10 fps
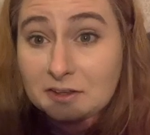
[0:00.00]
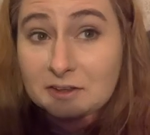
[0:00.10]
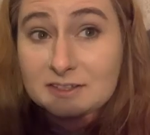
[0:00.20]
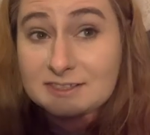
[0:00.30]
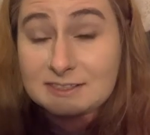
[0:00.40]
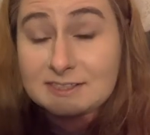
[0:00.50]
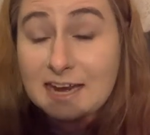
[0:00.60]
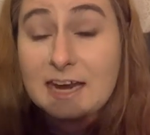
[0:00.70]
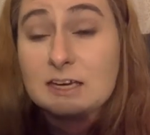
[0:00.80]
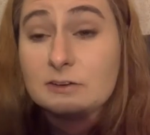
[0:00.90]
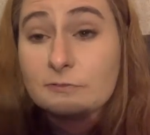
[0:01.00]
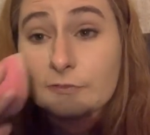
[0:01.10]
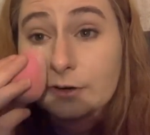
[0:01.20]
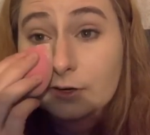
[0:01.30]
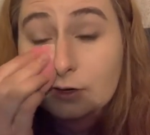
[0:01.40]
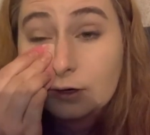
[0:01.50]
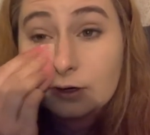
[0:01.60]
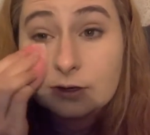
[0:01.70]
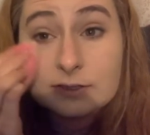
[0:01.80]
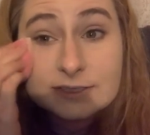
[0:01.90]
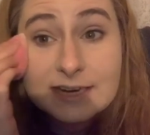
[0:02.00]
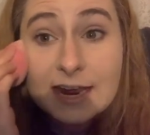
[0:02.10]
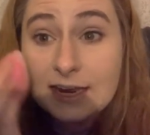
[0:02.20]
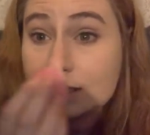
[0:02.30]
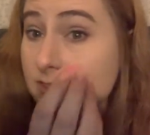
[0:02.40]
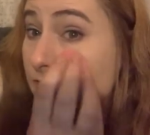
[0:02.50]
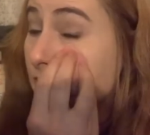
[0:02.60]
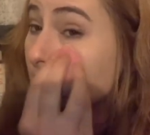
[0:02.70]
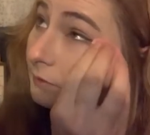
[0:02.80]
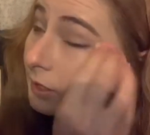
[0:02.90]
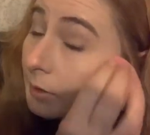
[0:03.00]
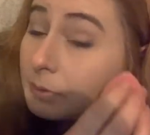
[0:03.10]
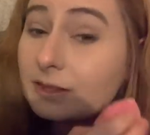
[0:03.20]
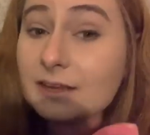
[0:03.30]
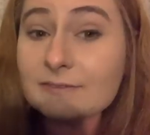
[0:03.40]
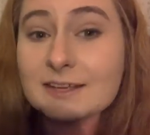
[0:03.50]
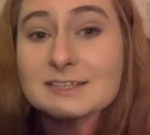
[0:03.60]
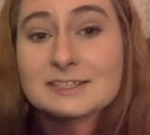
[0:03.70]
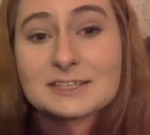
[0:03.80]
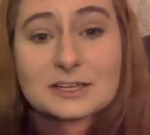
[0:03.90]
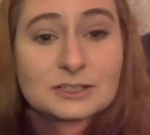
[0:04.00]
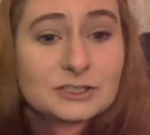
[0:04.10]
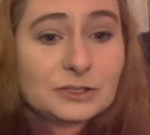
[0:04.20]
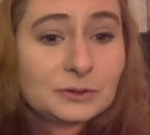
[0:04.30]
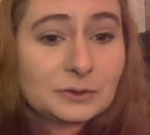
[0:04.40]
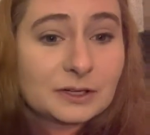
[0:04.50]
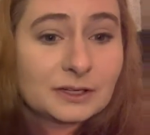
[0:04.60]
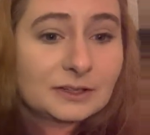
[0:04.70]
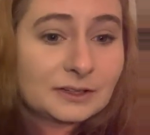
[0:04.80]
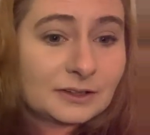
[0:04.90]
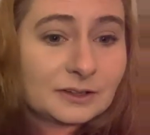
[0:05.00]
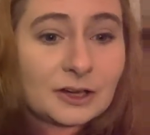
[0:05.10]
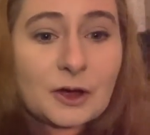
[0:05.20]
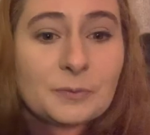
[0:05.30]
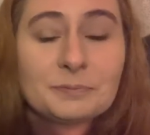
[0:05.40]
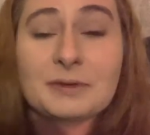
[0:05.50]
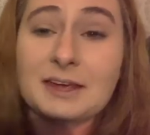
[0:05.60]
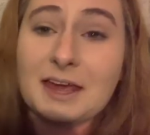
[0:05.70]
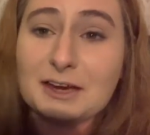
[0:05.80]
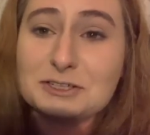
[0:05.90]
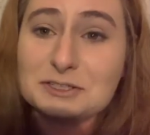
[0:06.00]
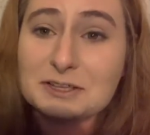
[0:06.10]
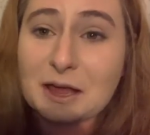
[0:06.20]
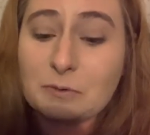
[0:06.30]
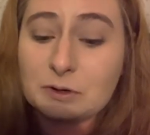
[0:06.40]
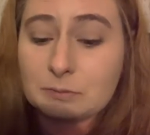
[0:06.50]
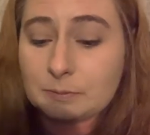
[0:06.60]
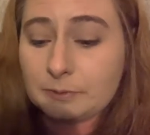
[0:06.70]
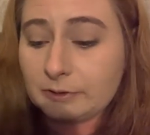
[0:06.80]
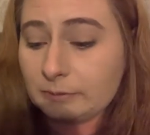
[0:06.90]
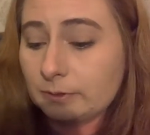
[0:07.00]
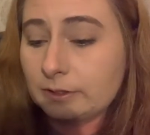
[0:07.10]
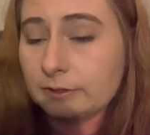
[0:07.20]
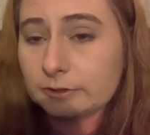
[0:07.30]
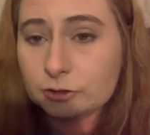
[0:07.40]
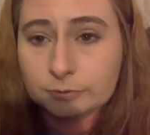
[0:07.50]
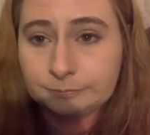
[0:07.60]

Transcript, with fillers: state for days. I believe they still do. Oh, my cat just got one of my beauty blenders.